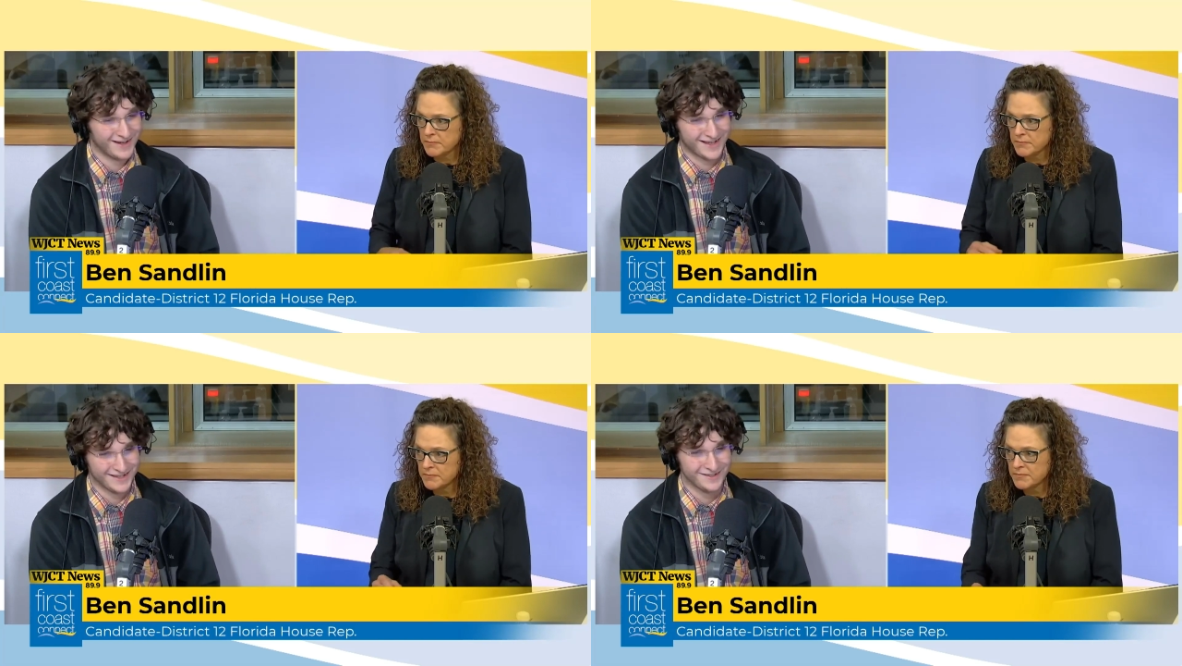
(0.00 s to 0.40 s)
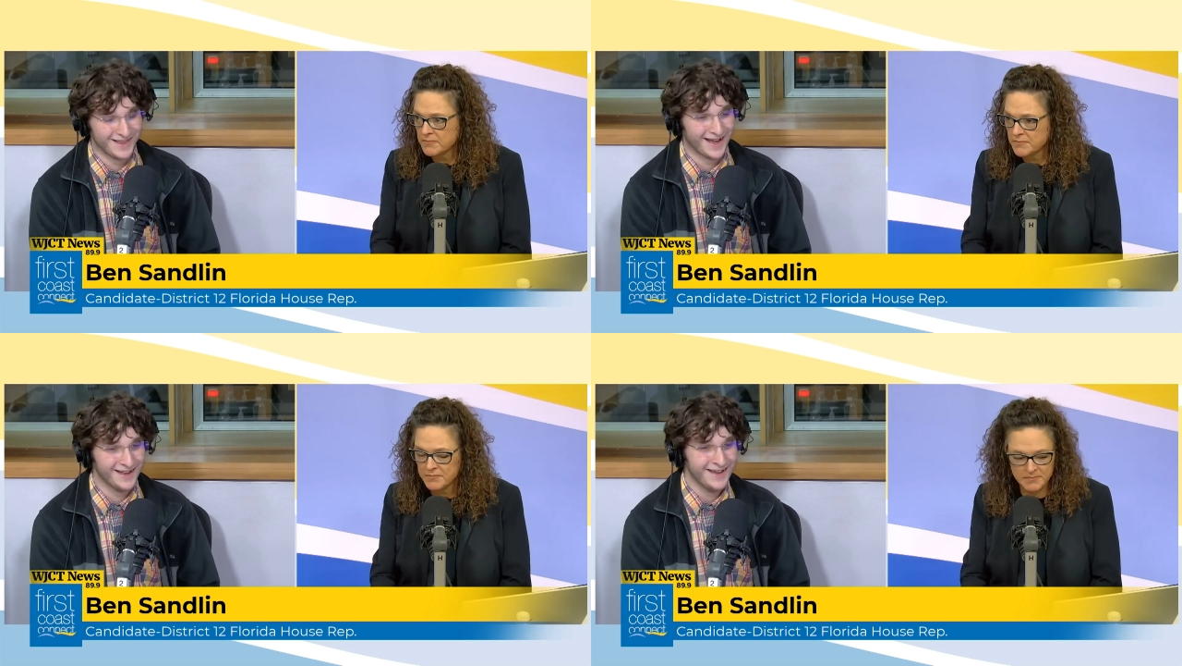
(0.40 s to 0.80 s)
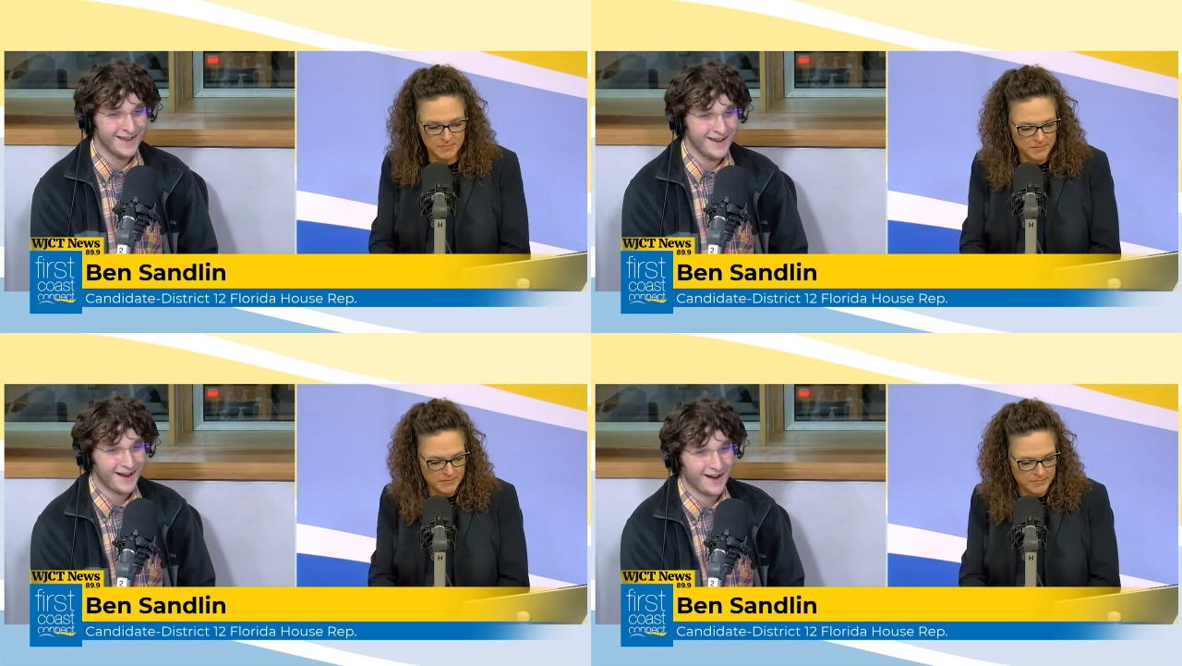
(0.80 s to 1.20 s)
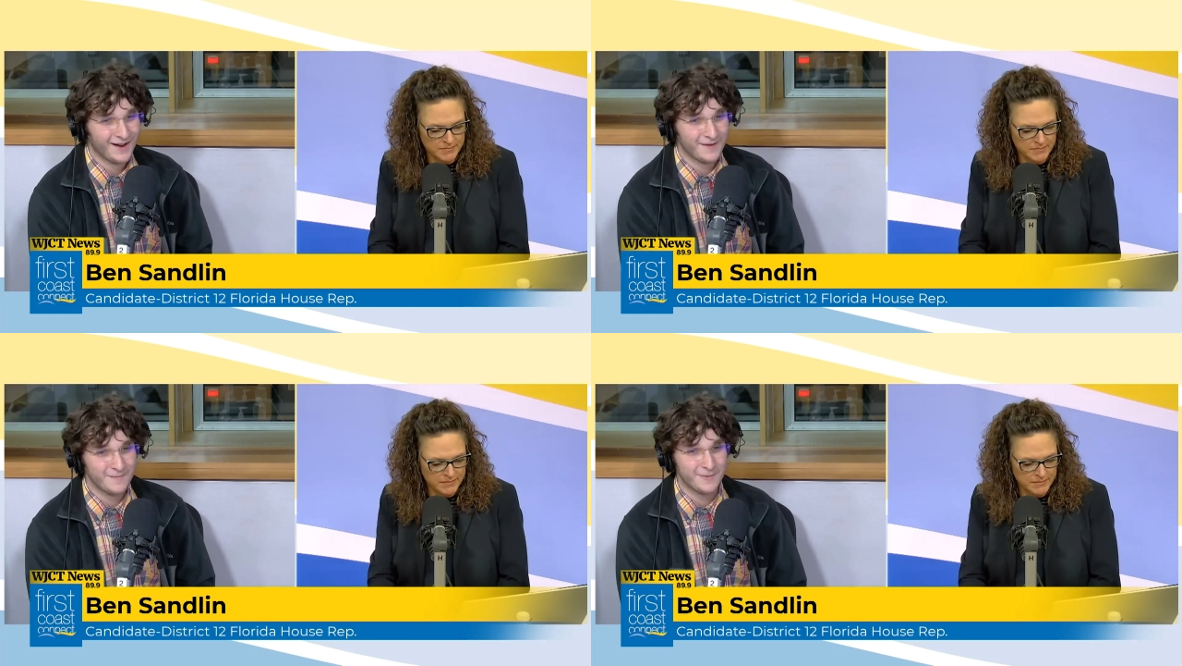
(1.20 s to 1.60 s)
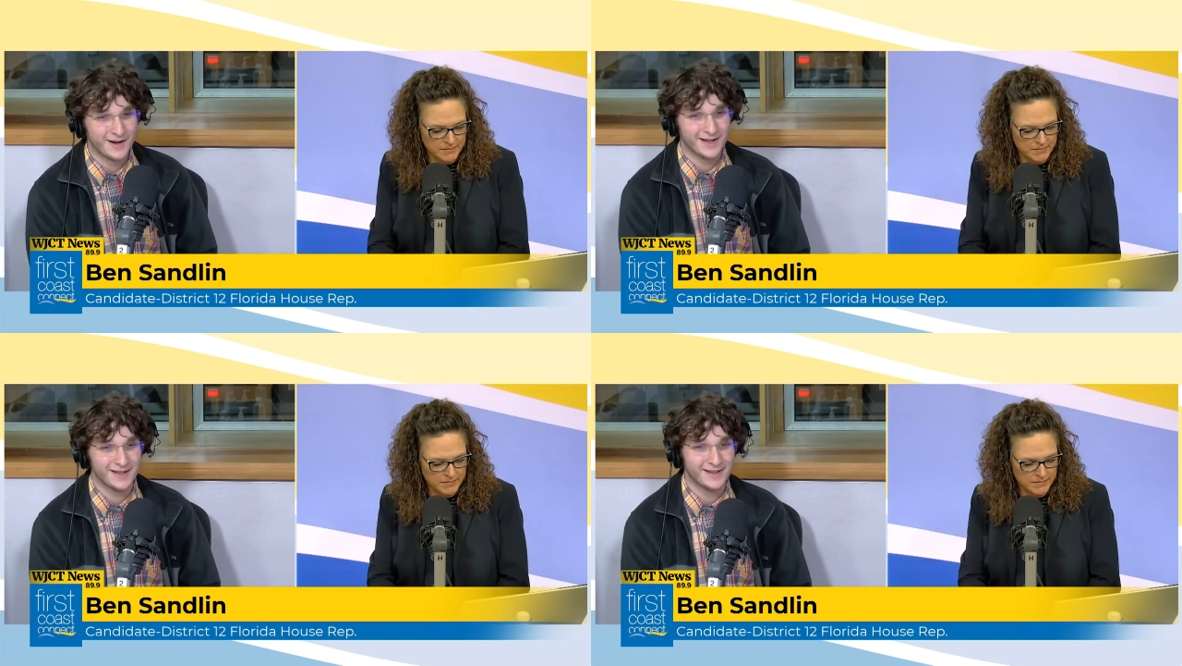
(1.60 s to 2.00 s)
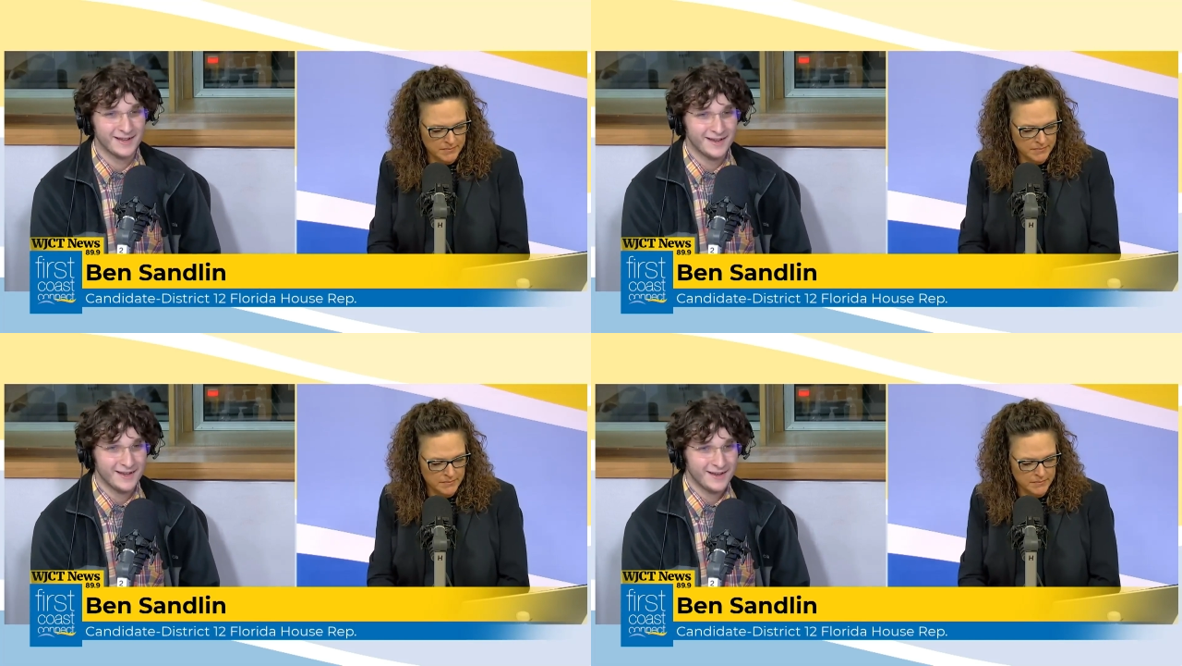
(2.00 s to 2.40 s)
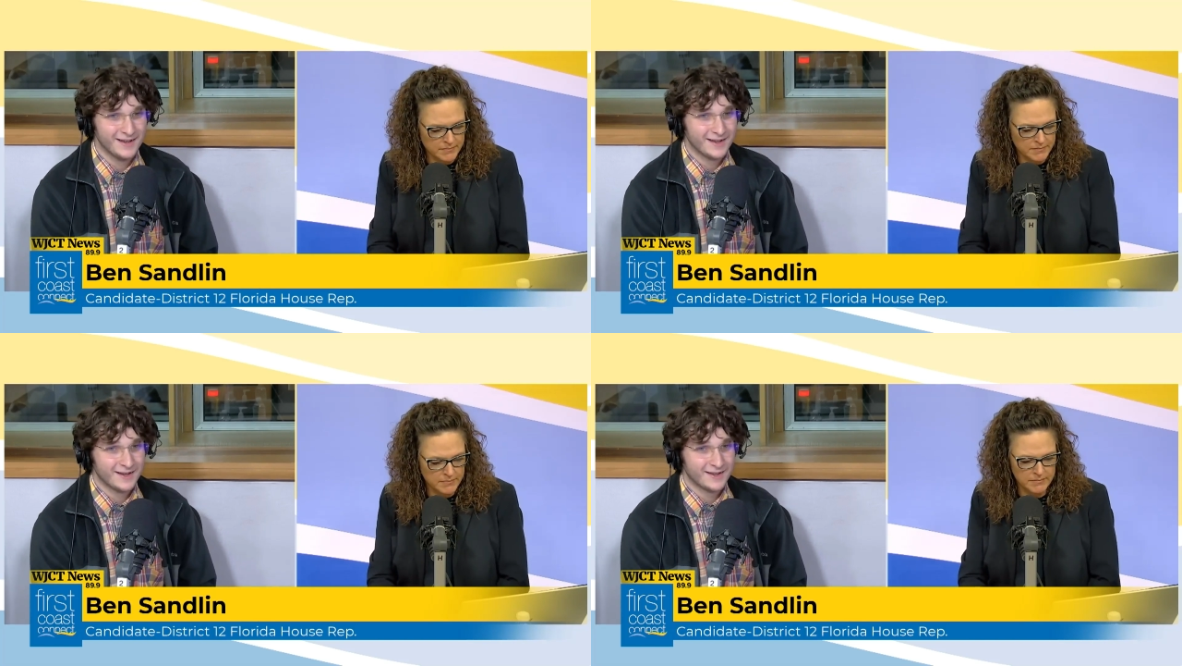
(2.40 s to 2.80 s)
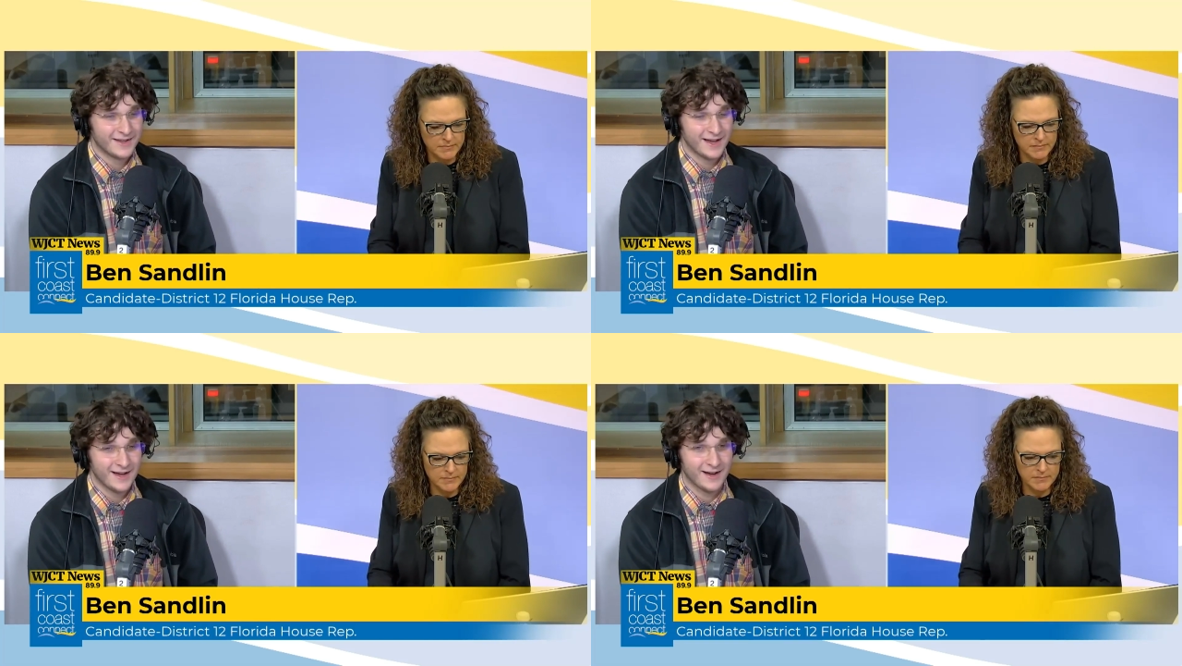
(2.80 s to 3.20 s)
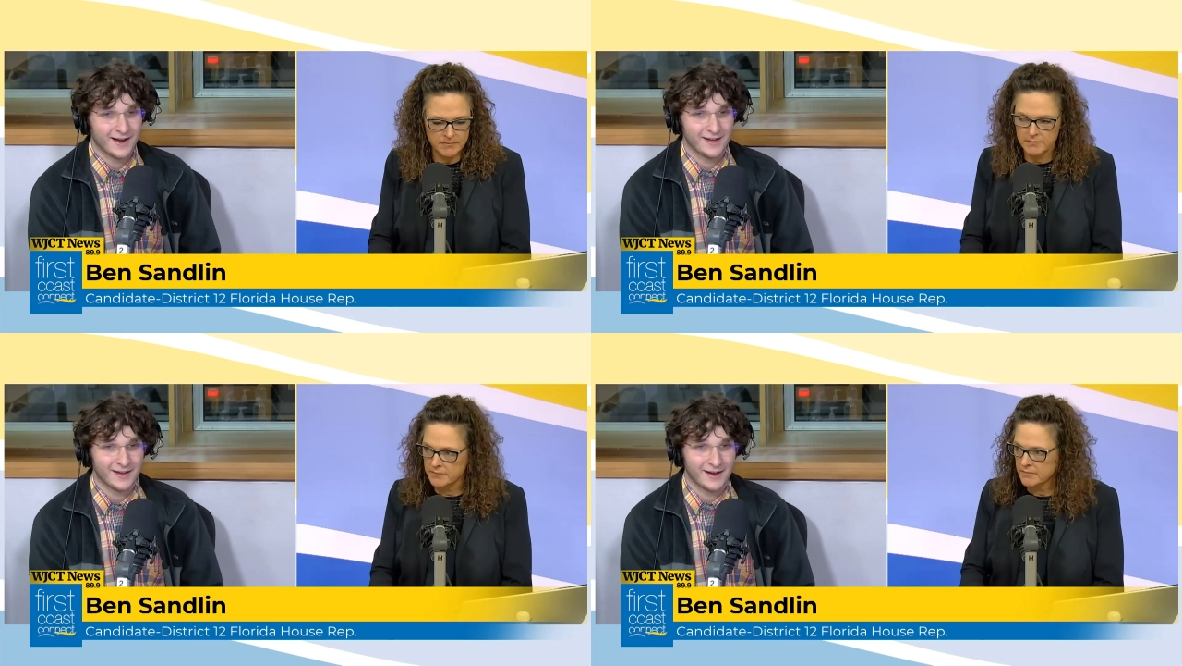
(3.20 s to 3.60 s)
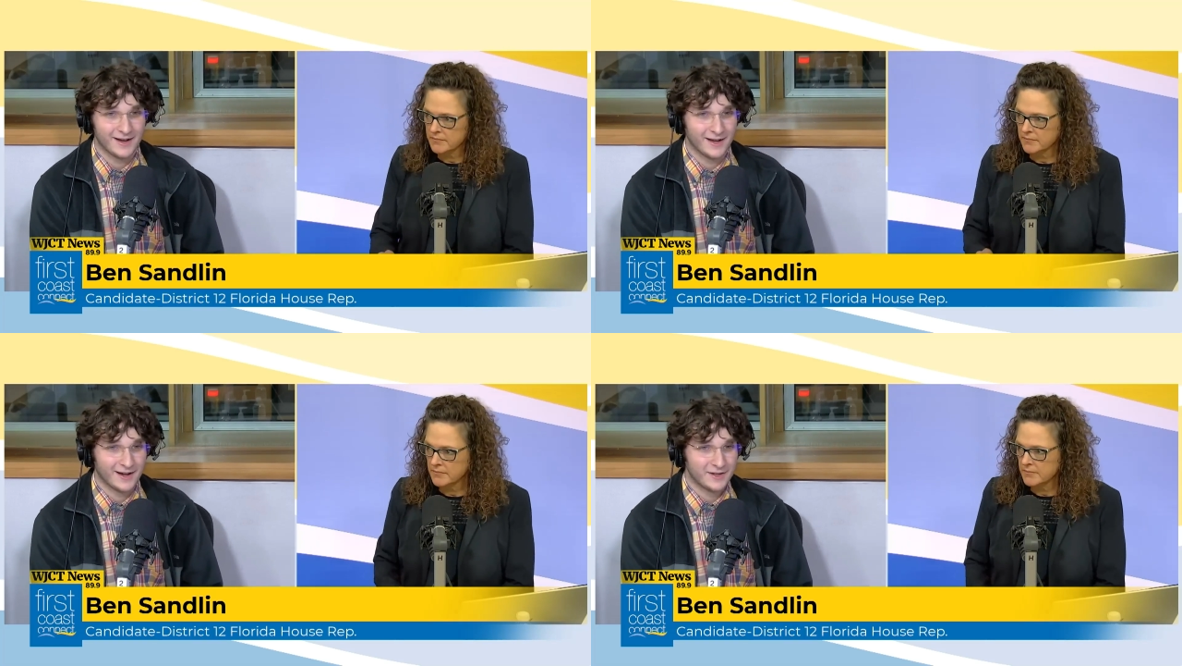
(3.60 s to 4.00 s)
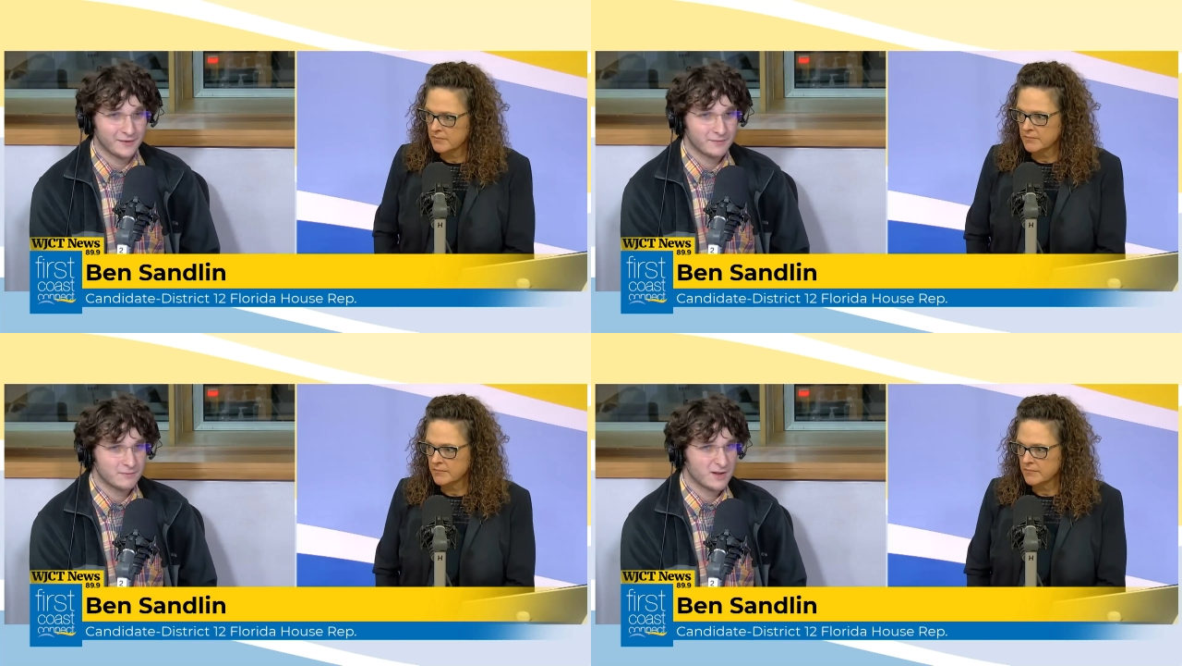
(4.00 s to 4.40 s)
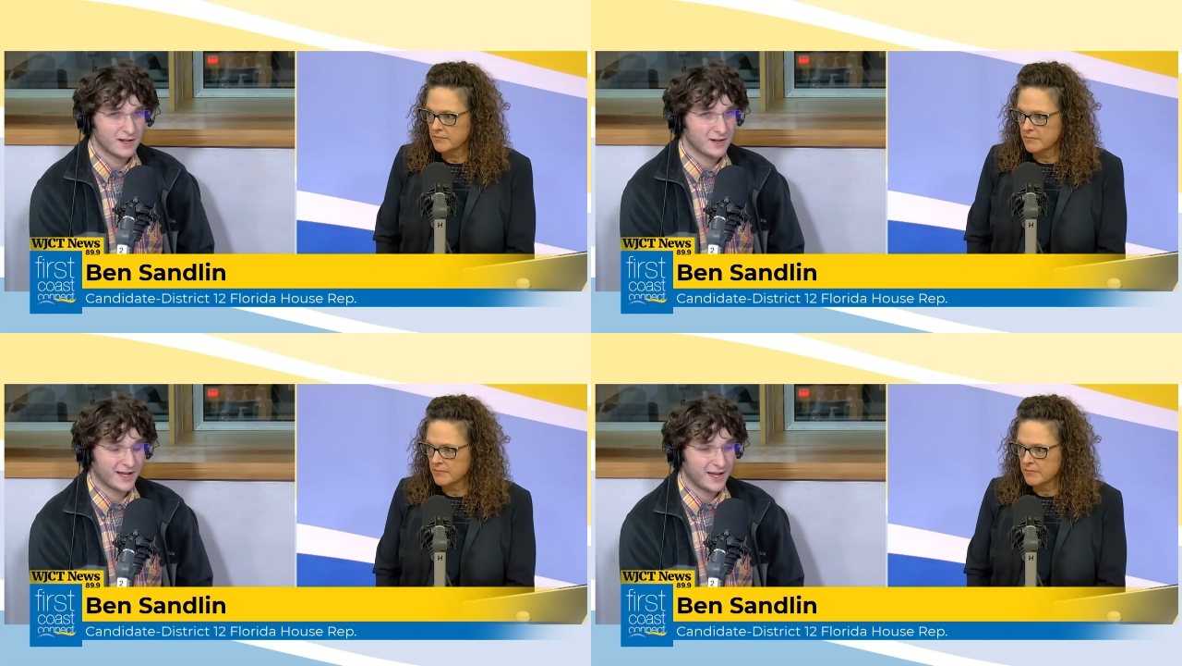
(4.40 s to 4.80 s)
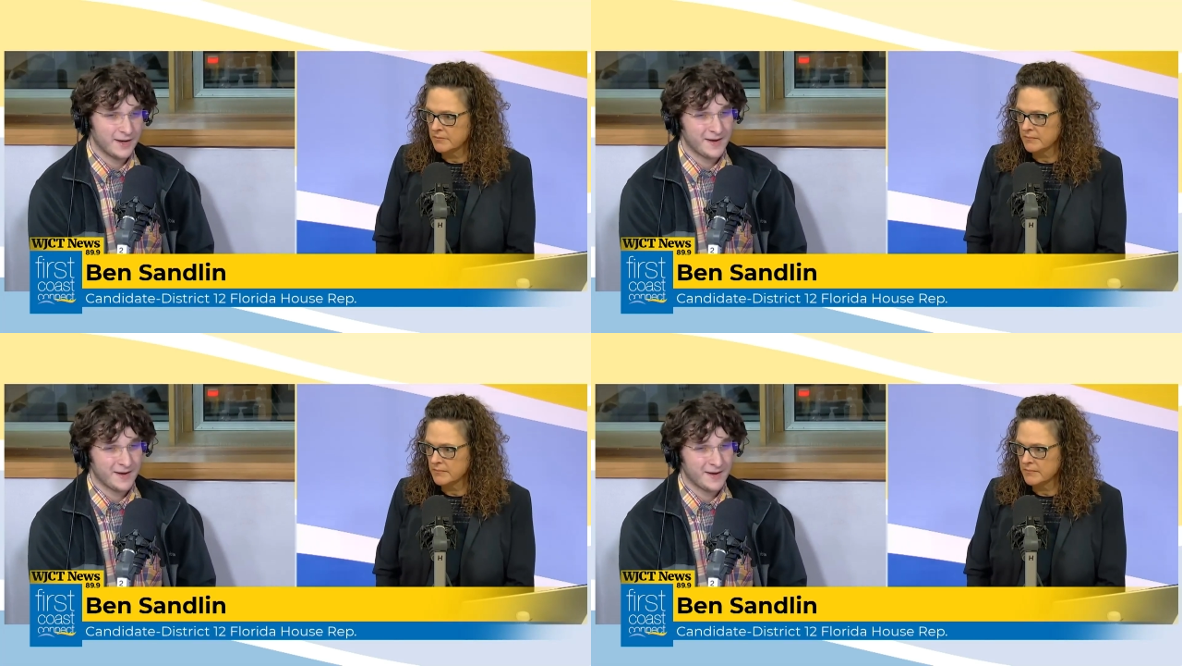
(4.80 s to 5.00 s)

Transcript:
Speaker 1: we can do that. Um, but yeah, I, I I don't I don't I can't